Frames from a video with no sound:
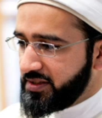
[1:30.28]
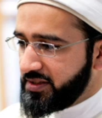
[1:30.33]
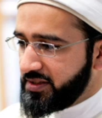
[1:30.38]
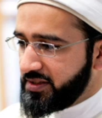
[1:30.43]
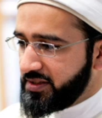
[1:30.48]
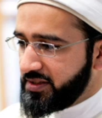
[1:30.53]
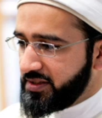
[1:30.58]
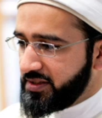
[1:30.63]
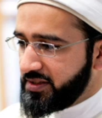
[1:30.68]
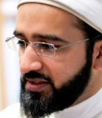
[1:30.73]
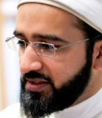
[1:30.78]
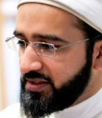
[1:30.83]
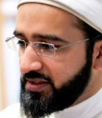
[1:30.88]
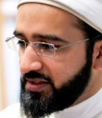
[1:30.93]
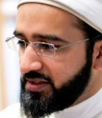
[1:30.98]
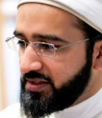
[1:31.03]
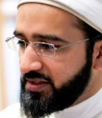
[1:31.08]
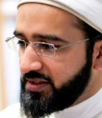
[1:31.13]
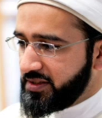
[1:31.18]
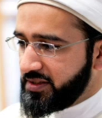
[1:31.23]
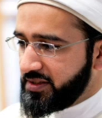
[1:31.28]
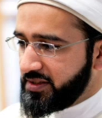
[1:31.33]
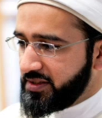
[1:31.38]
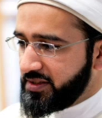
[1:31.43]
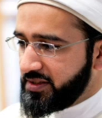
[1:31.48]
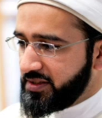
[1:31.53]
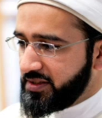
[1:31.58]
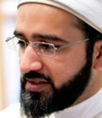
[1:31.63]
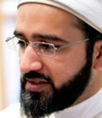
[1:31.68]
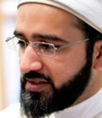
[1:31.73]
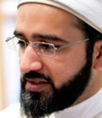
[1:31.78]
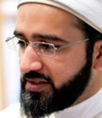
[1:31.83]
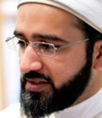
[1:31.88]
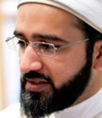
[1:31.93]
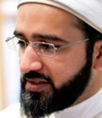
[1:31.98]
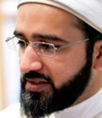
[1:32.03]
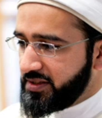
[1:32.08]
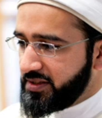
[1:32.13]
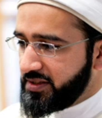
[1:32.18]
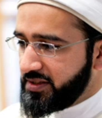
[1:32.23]

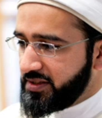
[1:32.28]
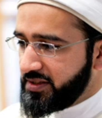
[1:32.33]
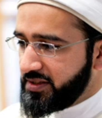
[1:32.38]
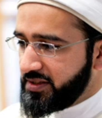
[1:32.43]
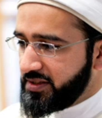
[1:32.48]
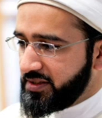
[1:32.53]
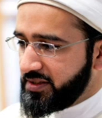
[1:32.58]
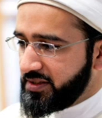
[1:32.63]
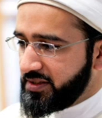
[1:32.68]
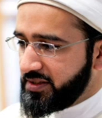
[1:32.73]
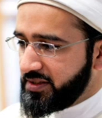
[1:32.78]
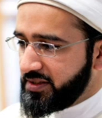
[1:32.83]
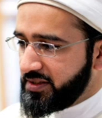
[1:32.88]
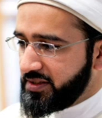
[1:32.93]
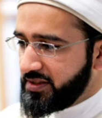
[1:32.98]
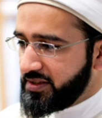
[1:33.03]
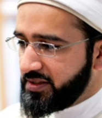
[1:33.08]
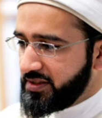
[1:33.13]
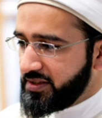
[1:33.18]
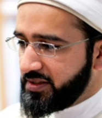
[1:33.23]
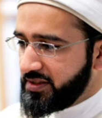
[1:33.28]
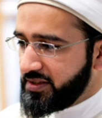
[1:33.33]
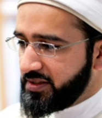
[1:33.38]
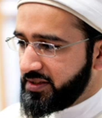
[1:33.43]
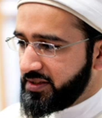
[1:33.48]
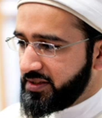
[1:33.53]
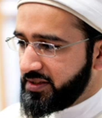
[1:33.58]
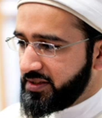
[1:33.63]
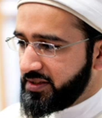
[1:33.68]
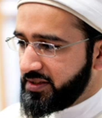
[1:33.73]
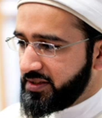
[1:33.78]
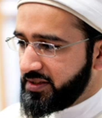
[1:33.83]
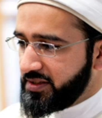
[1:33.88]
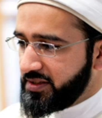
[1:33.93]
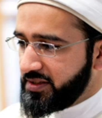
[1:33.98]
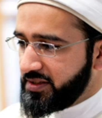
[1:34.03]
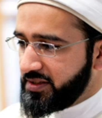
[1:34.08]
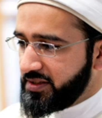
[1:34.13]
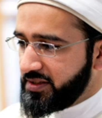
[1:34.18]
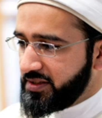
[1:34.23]

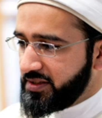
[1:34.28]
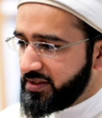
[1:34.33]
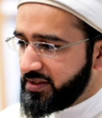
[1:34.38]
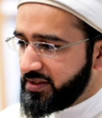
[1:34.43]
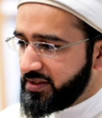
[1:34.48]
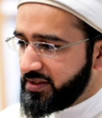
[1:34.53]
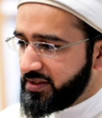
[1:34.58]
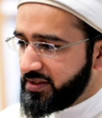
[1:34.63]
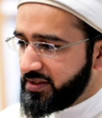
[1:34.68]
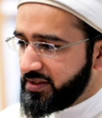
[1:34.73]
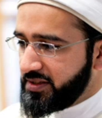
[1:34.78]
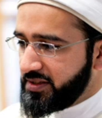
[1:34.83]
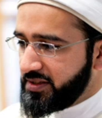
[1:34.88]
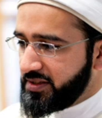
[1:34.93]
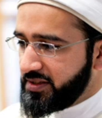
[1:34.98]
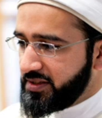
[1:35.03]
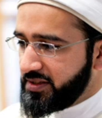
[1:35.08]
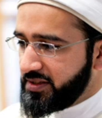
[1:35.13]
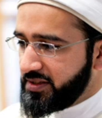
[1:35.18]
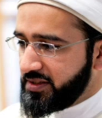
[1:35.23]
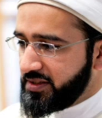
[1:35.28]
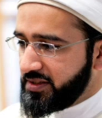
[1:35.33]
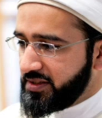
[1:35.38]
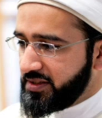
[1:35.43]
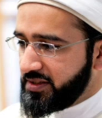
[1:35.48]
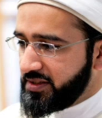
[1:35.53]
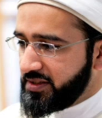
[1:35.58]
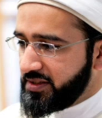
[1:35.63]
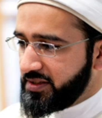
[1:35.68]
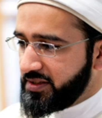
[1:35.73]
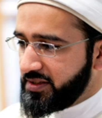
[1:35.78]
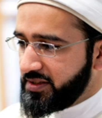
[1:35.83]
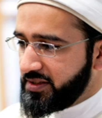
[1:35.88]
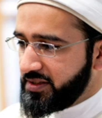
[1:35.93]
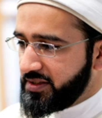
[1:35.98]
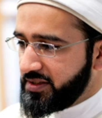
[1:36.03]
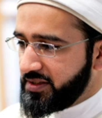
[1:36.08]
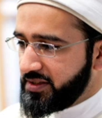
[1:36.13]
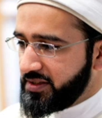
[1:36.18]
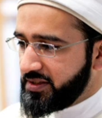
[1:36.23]

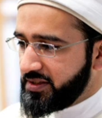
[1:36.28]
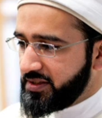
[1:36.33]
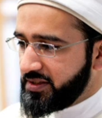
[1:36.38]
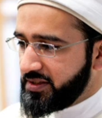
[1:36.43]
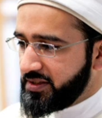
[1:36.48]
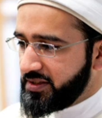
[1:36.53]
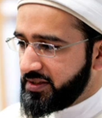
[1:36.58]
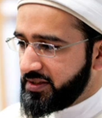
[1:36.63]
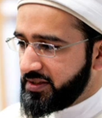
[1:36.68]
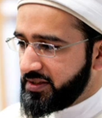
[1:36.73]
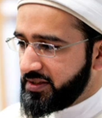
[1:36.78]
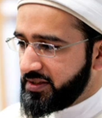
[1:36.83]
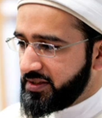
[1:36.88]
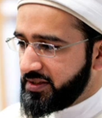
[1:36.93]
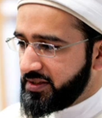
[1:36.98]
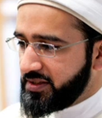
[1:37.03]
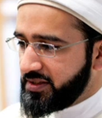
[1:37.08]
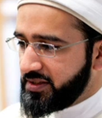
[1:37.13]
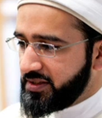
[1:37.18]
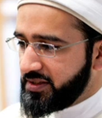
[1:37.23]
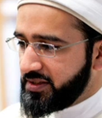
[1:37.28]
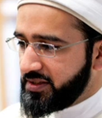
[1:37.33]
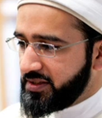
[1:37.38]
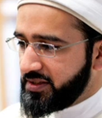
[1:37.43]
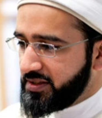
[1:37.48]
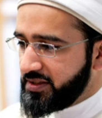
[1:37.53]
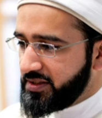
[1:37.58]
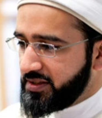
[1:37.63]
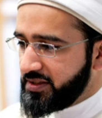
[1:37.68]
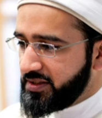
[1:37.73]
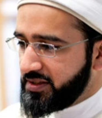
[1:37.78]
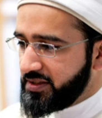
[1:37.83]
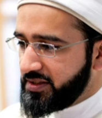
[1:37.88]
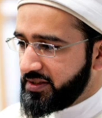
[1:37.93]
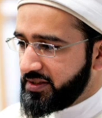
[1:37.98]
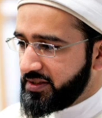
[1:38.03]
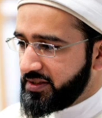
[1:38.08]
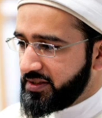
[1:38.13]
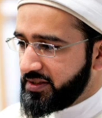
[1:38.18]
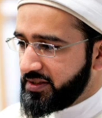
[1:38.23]
[no speech]